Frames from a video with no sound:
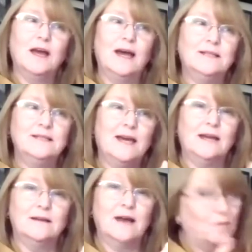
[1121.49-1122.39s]
and
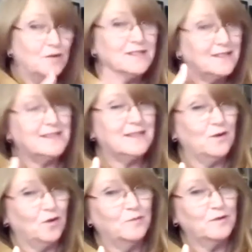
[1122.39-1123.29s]
yet I wanted to stay
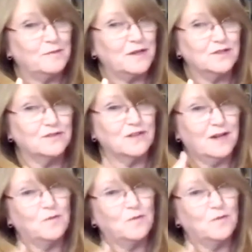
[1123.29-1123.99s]
at home with my children.